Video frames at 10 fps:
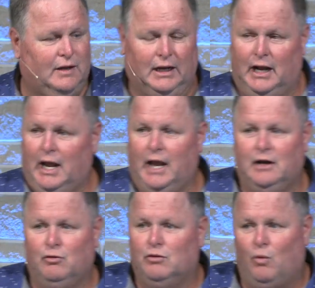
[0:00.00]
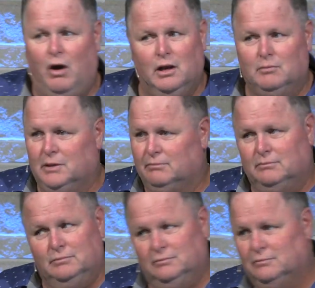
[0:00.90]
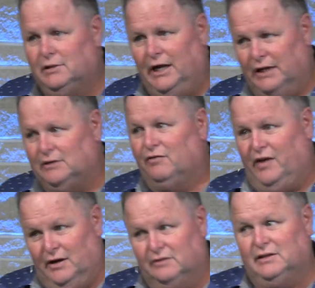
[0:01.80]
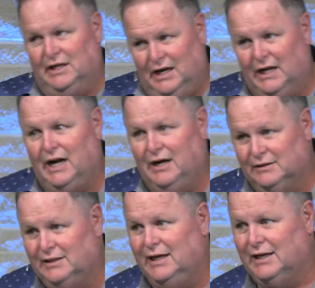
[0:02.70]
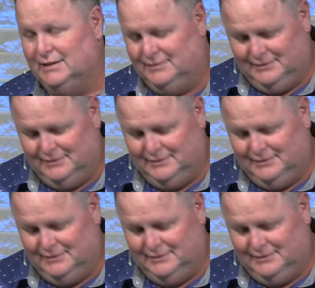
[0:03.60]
I got a hand on the wallet, but they got their fingers in it, I guarantee it.